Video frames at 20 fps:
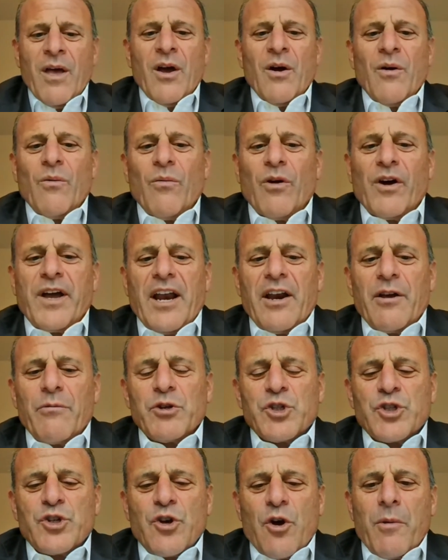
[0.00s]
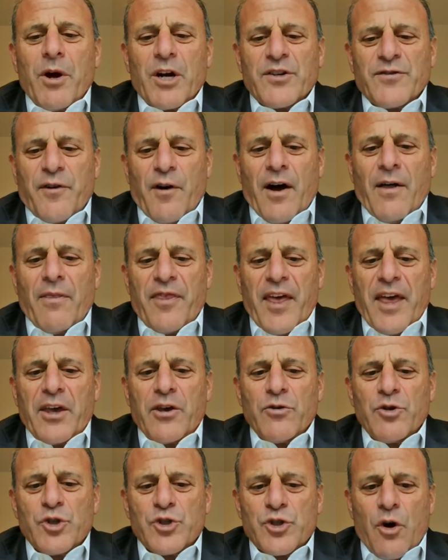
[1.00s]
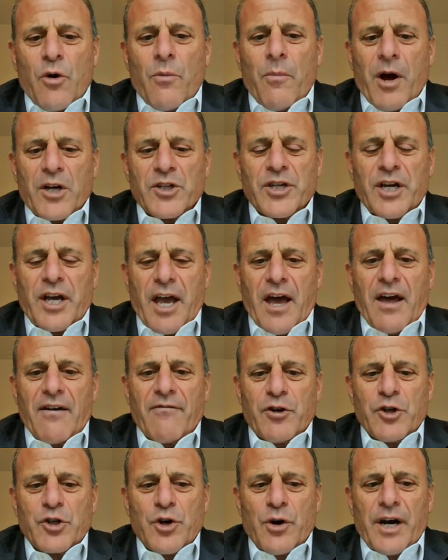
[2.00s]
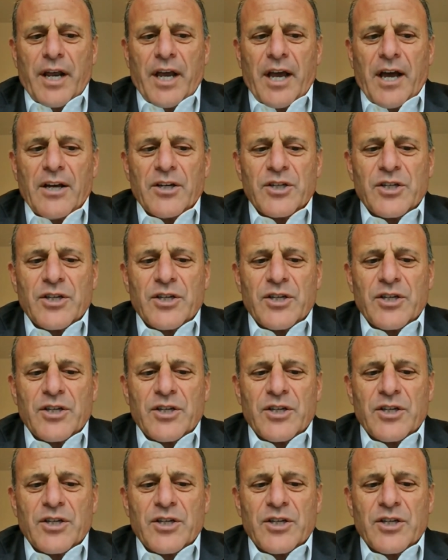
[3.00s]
Well, Kenny, it was so much fun. Thank you so much again for joining us.